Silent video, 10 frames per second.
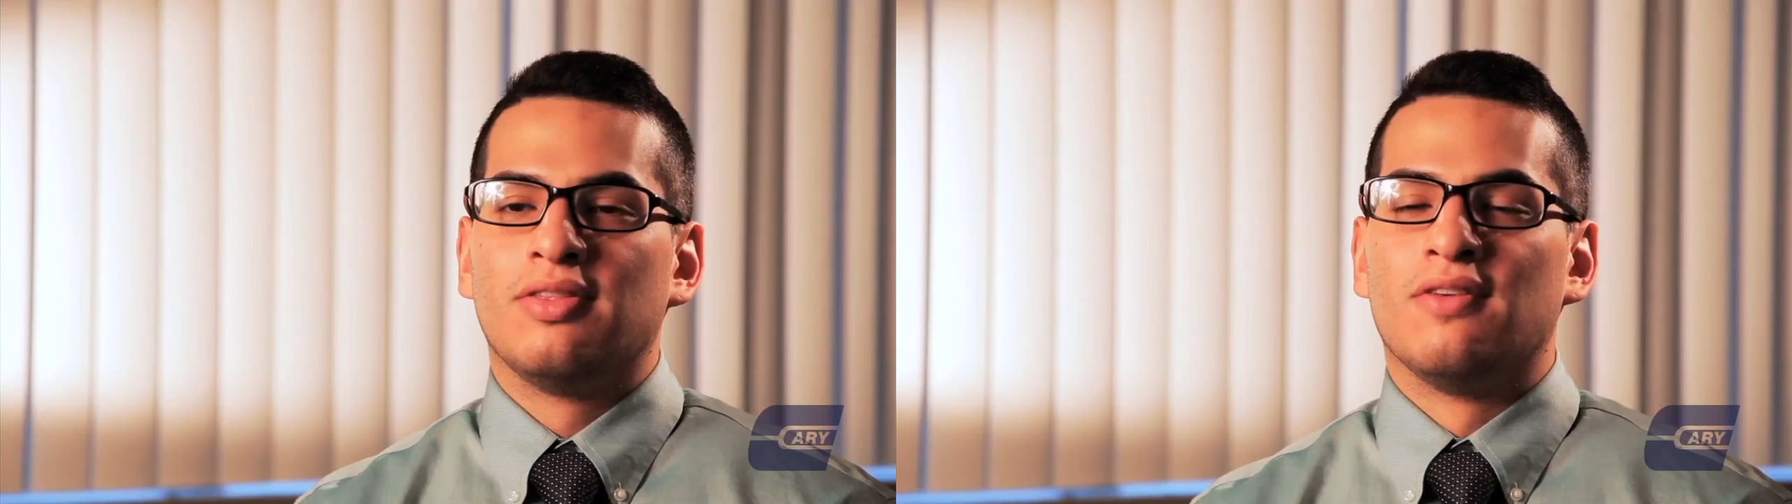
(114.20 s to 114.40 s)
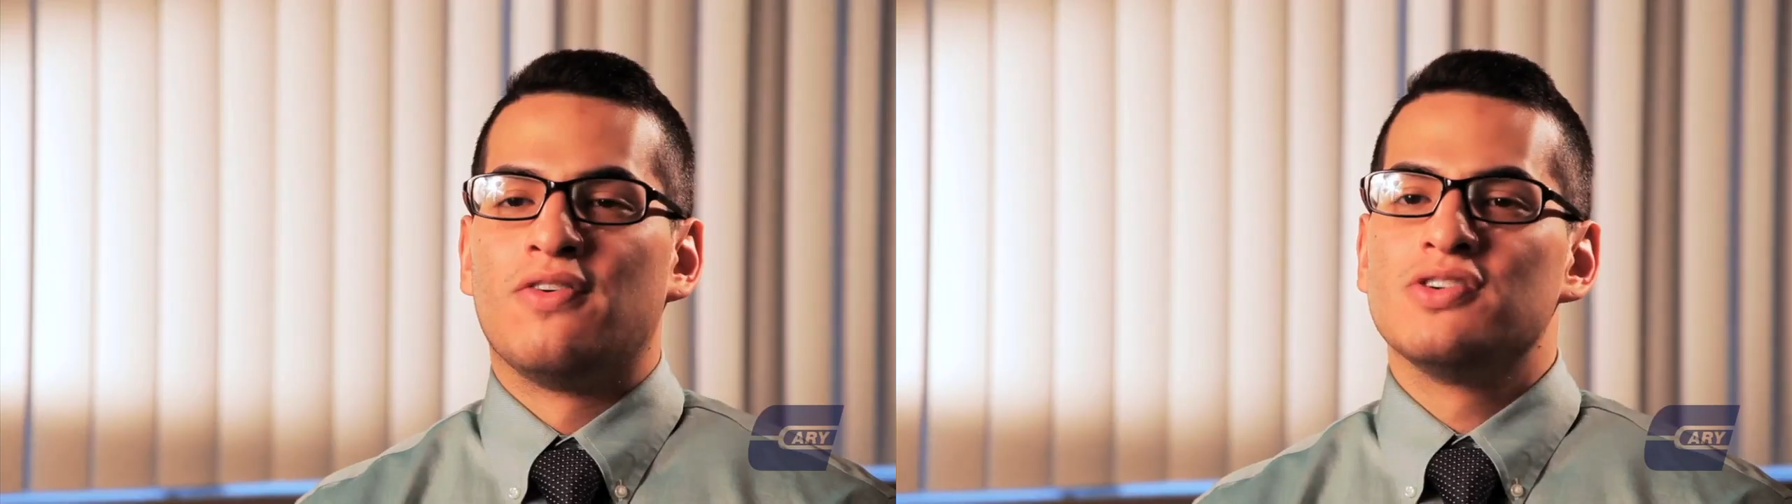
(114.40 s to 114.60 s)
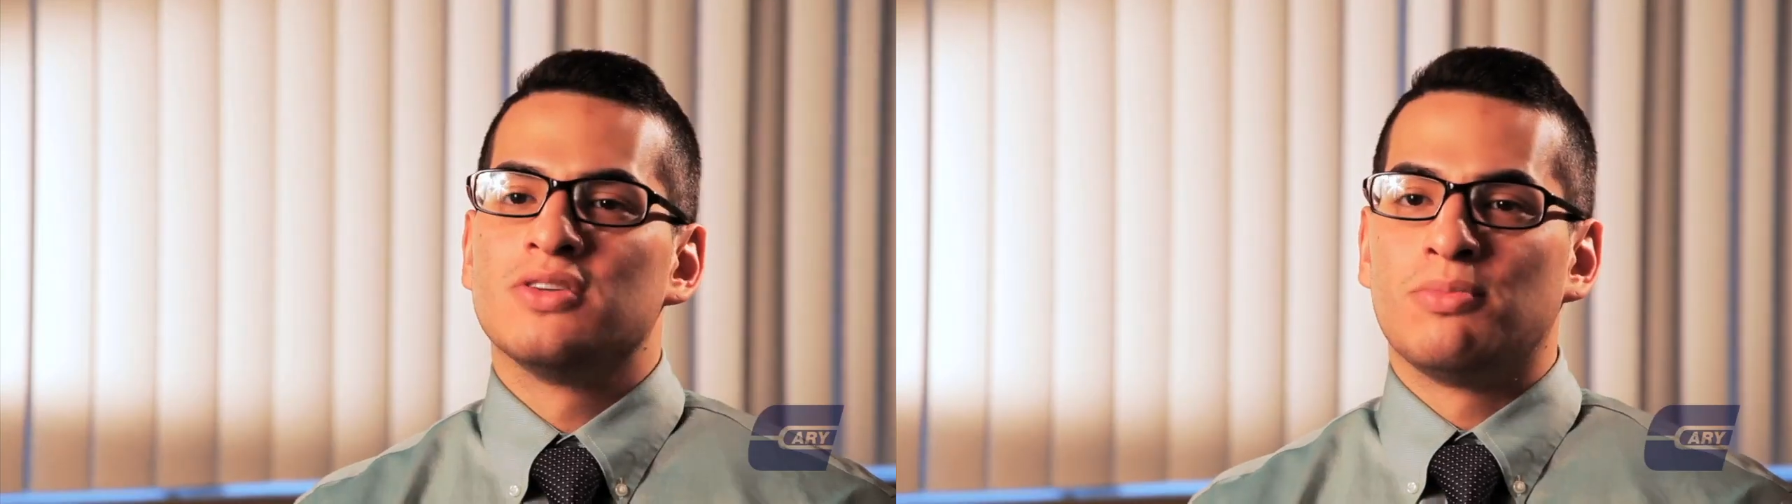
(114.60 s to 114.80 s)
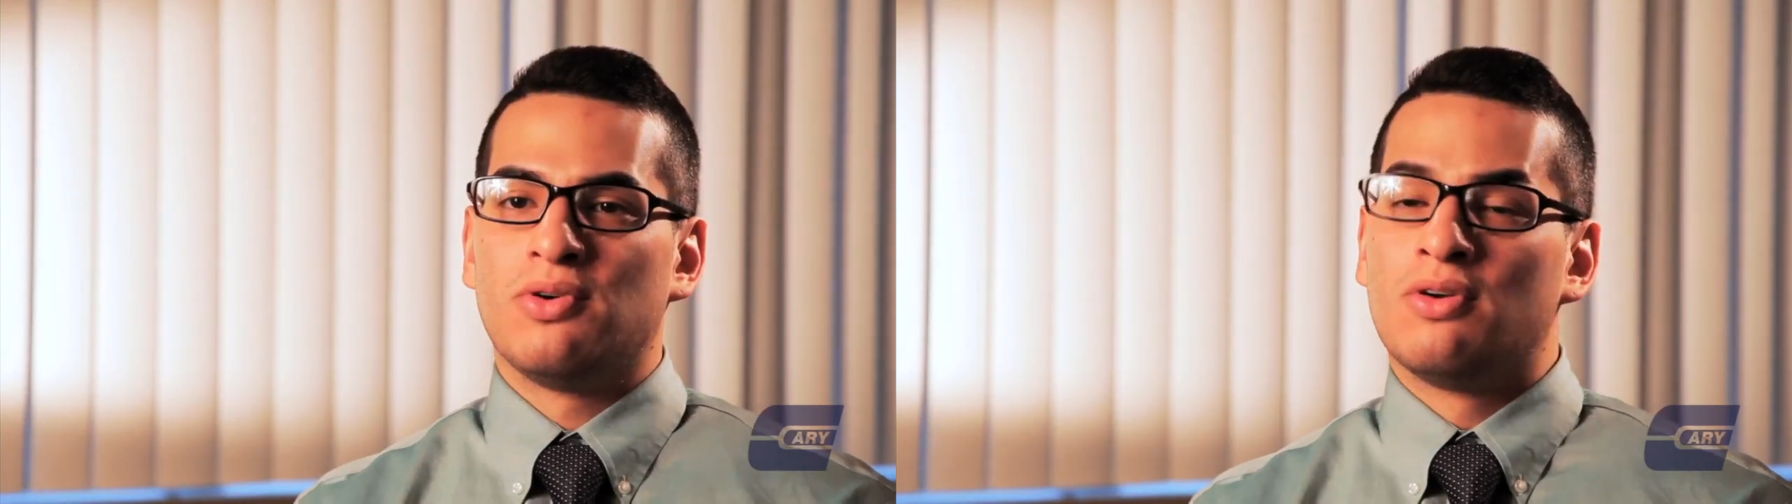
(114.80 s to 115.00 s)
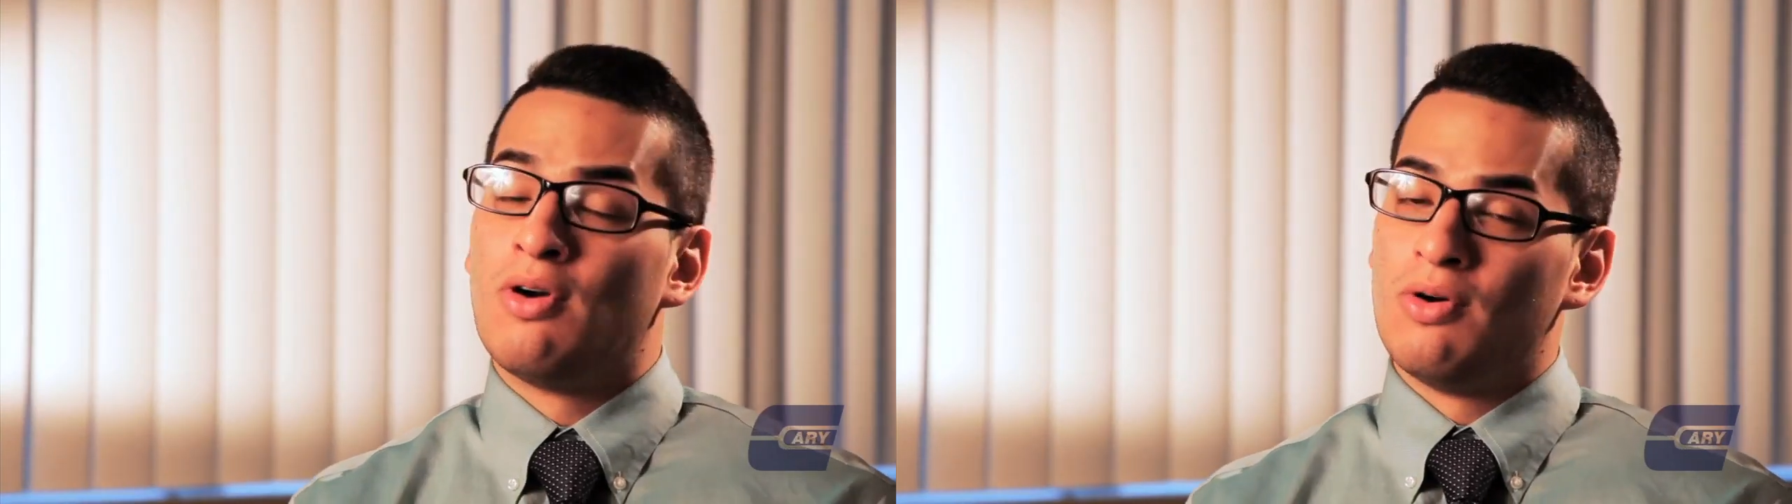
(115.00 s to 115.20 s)
The first number in
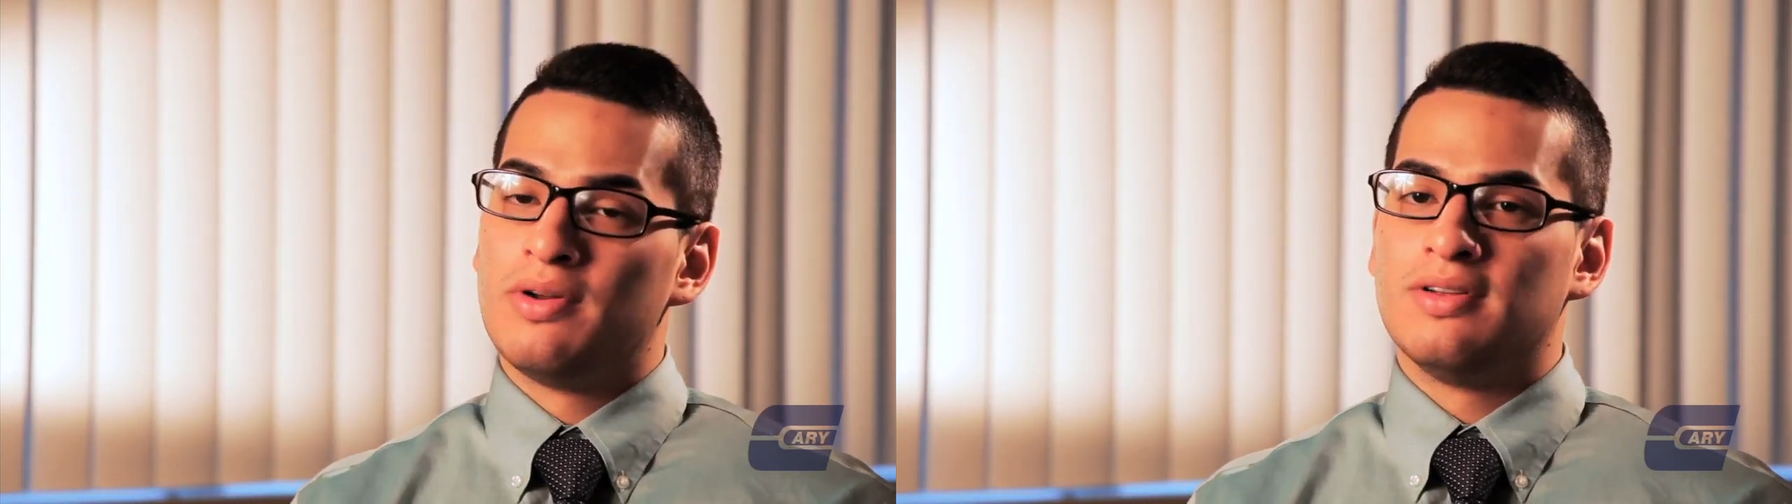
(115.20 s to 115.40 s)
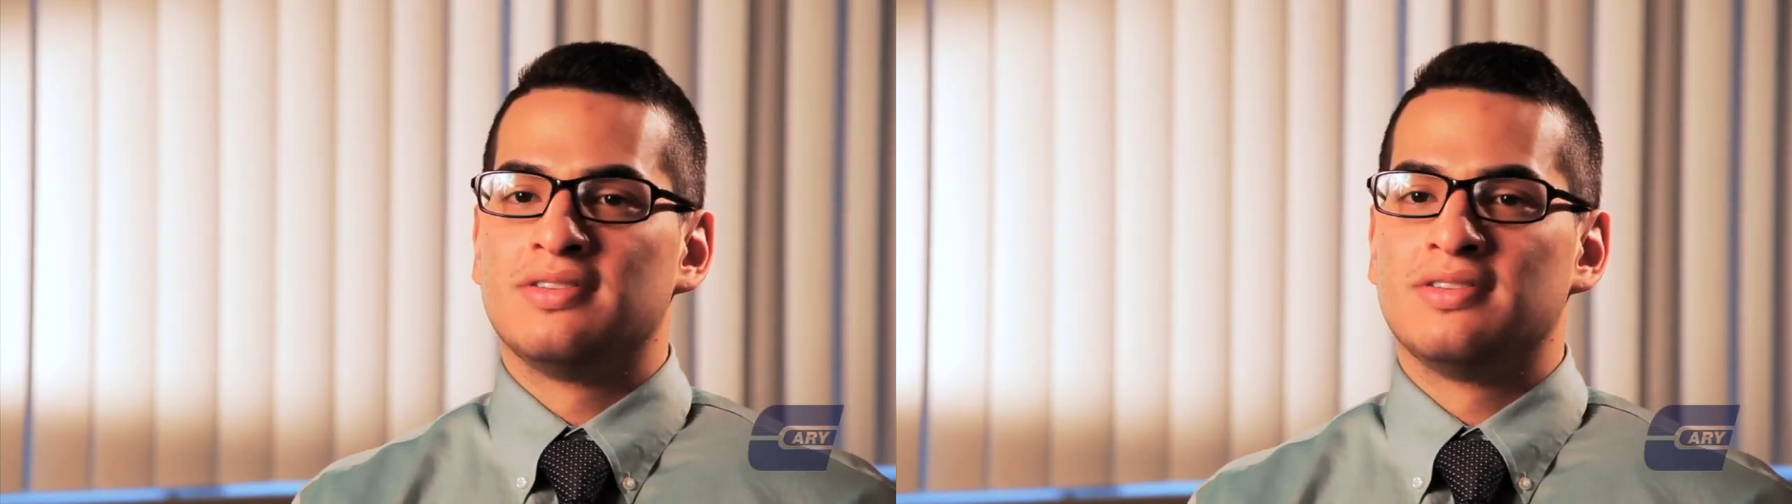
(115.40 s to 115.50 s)
the code